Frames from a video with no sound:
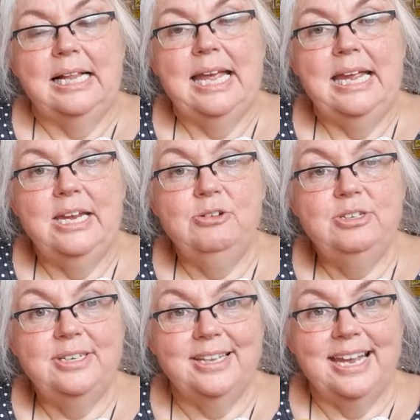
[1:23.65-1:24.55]
Get
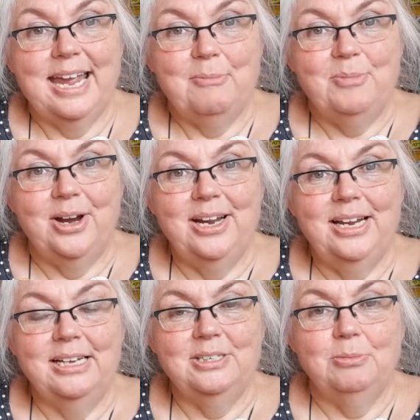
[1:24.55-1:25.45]
used to the camera
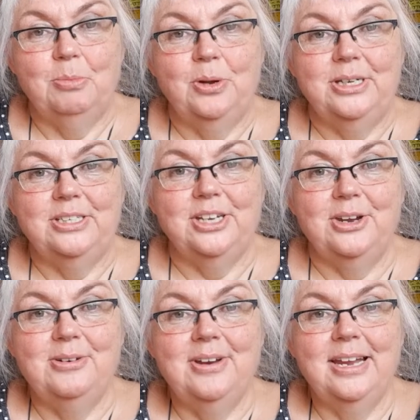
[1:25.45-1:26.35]
at some point
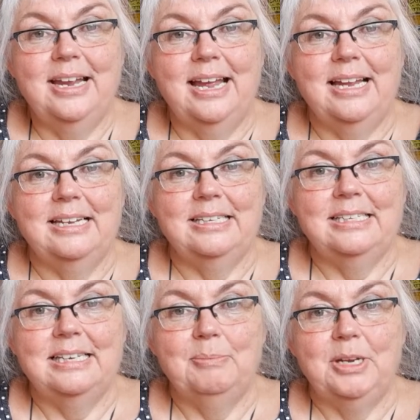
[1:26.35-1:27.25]
soon
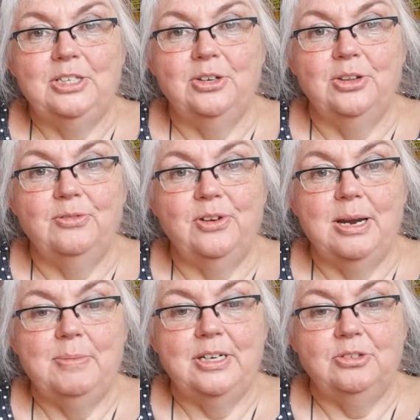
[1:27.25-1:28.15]
and make sure the
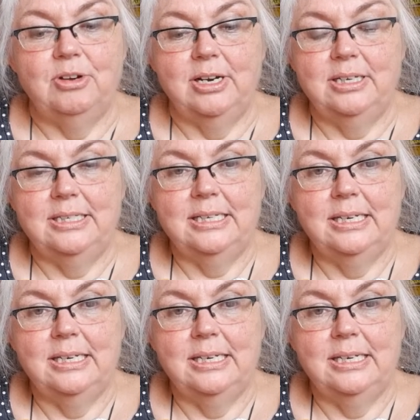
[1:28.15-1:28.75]
framing's right.